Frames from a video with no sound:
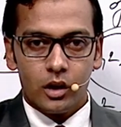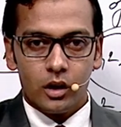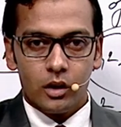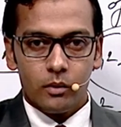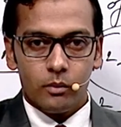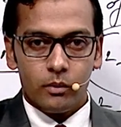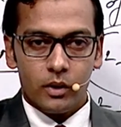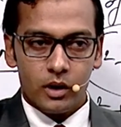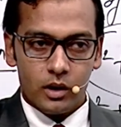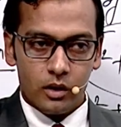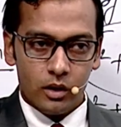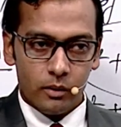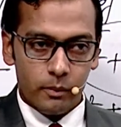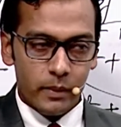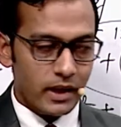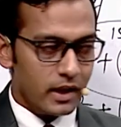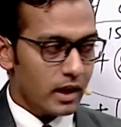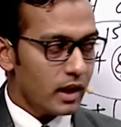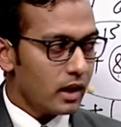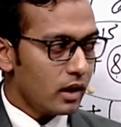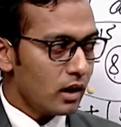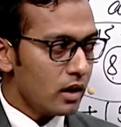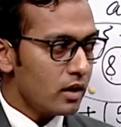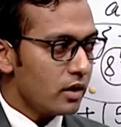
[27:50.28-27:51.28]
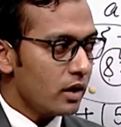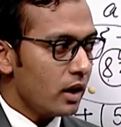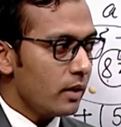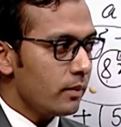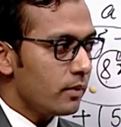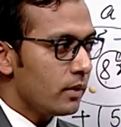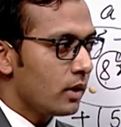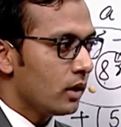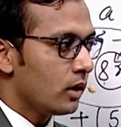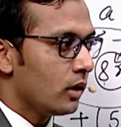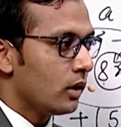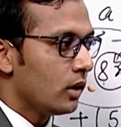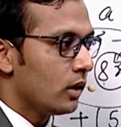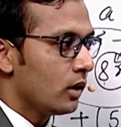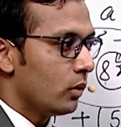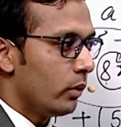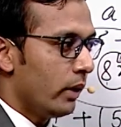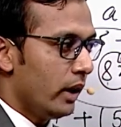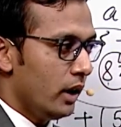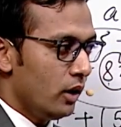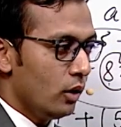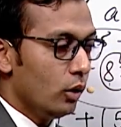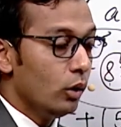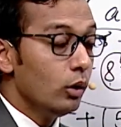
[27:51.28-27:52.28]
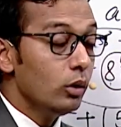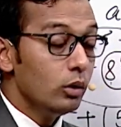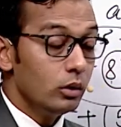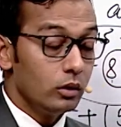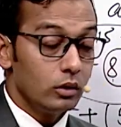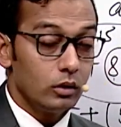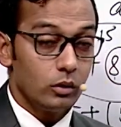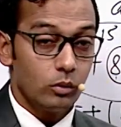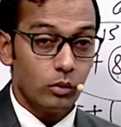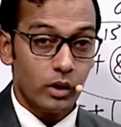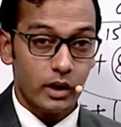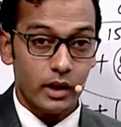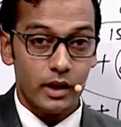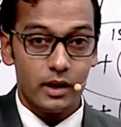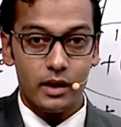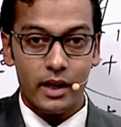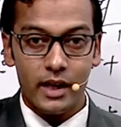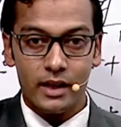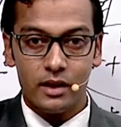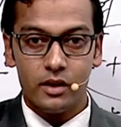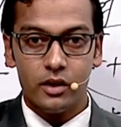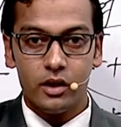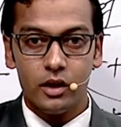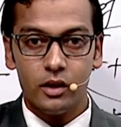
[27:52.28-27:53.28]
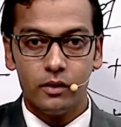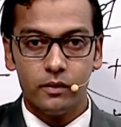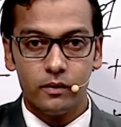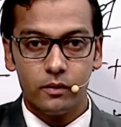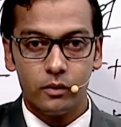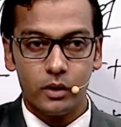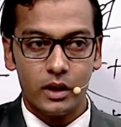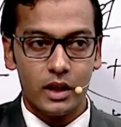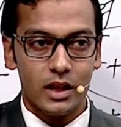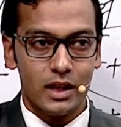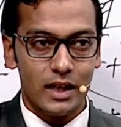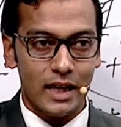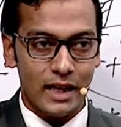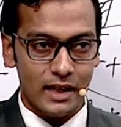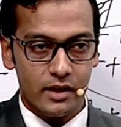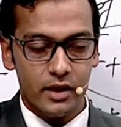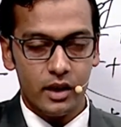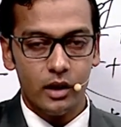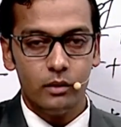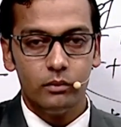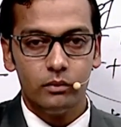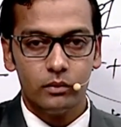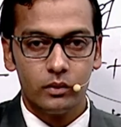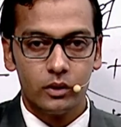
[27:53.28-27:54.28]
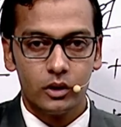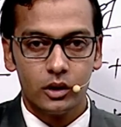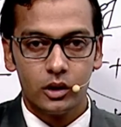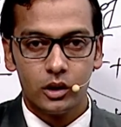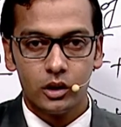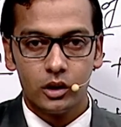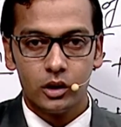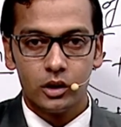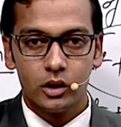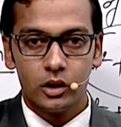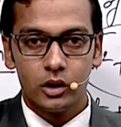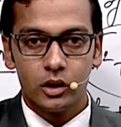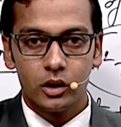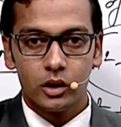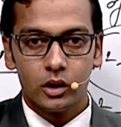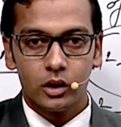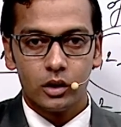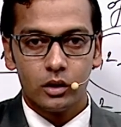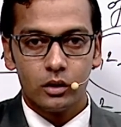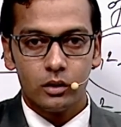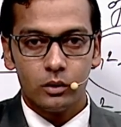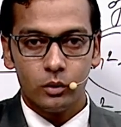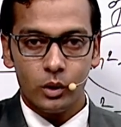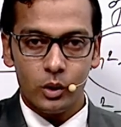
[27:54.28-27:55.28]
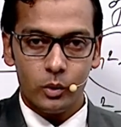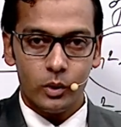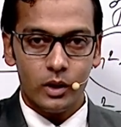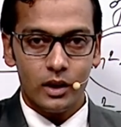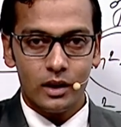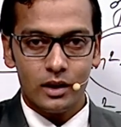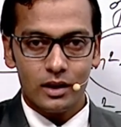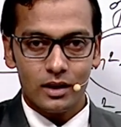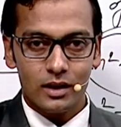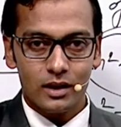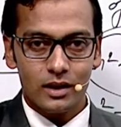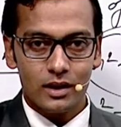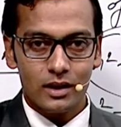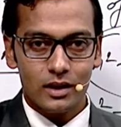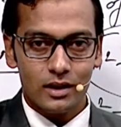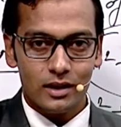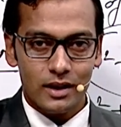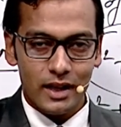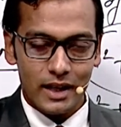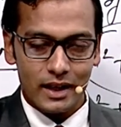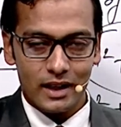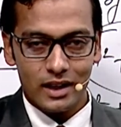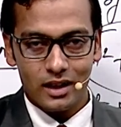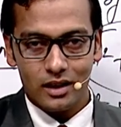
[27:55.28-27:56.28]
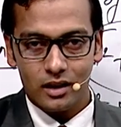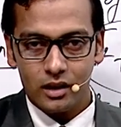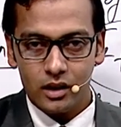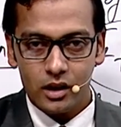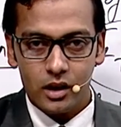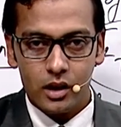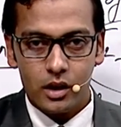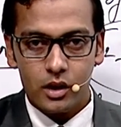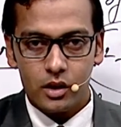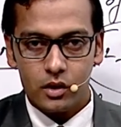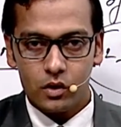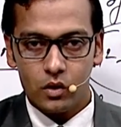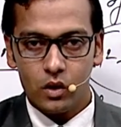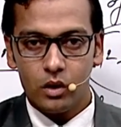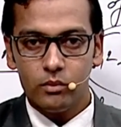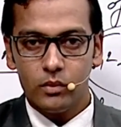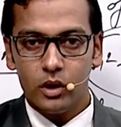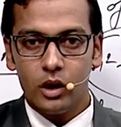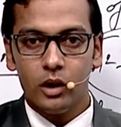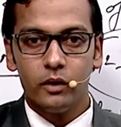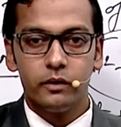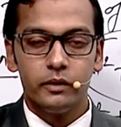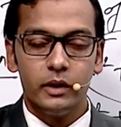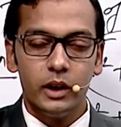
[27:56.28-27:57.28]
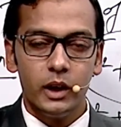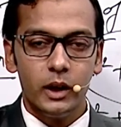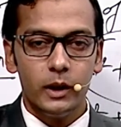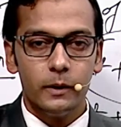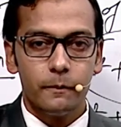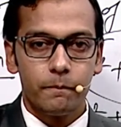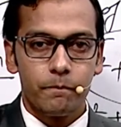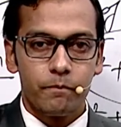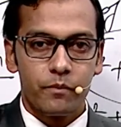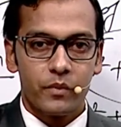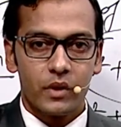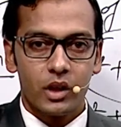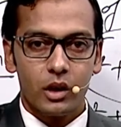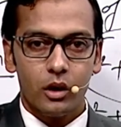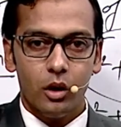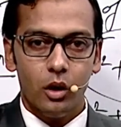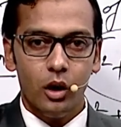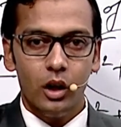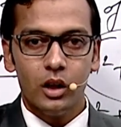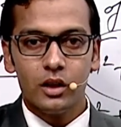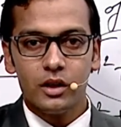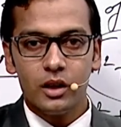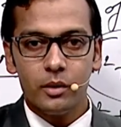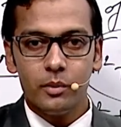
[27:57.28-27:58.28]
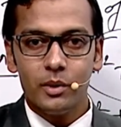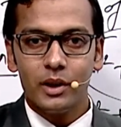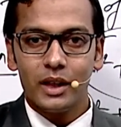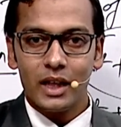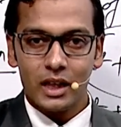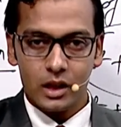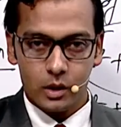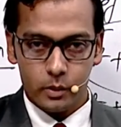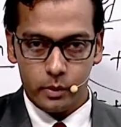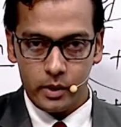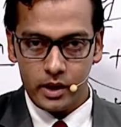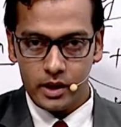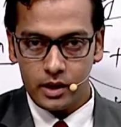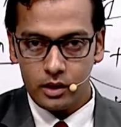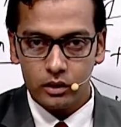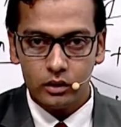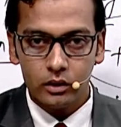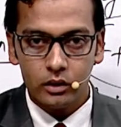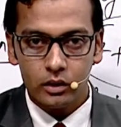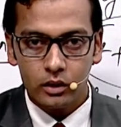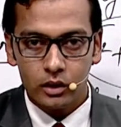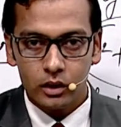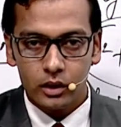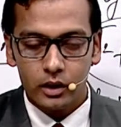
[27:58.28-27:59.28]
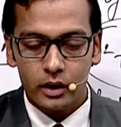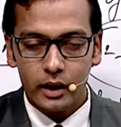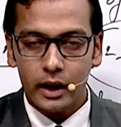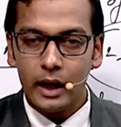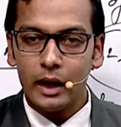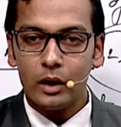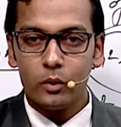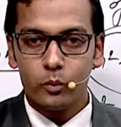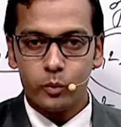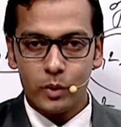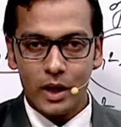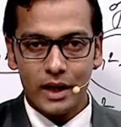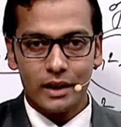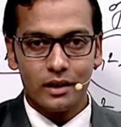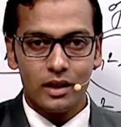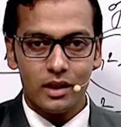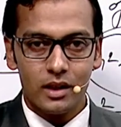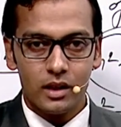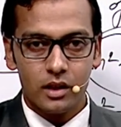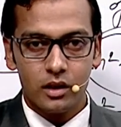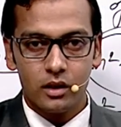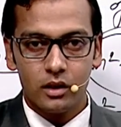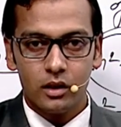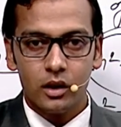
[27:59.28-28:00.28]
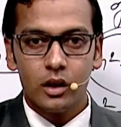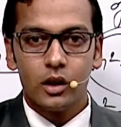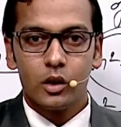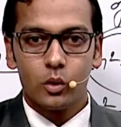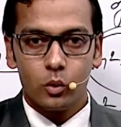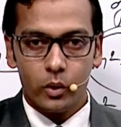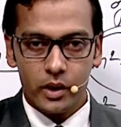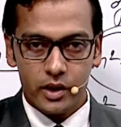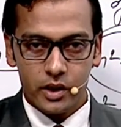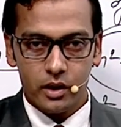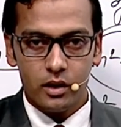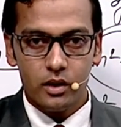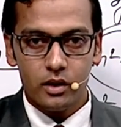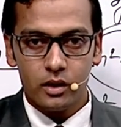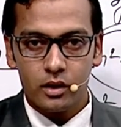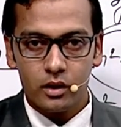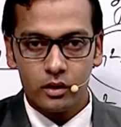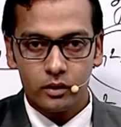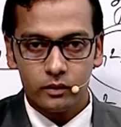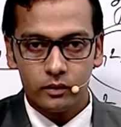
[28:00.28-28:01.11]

But the basic concept, we know what is HCF, what is LCM. We will take some of the algebraic expression and practice questions